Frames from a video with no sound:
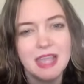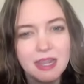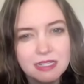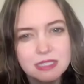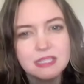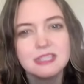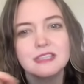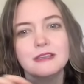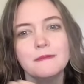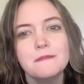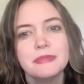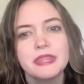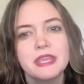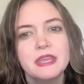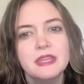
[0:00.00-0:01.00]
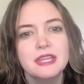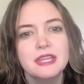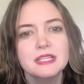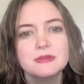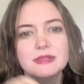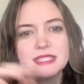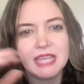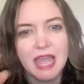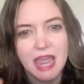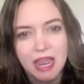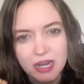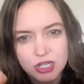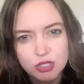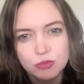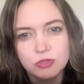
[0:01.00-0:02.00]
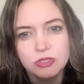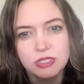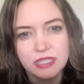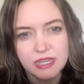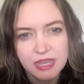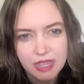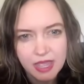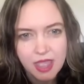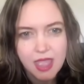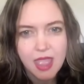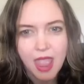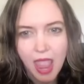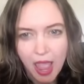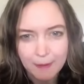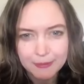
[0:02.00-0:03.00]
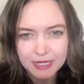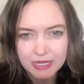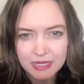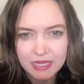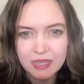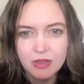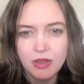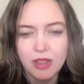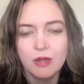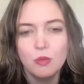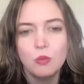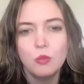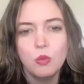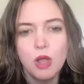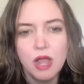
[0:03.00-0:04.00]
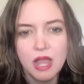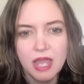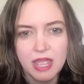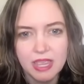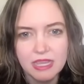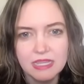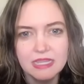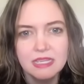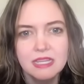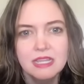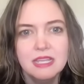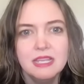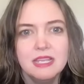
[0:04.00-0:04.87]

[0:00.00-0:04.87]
That's the, that's what's actually happening here and why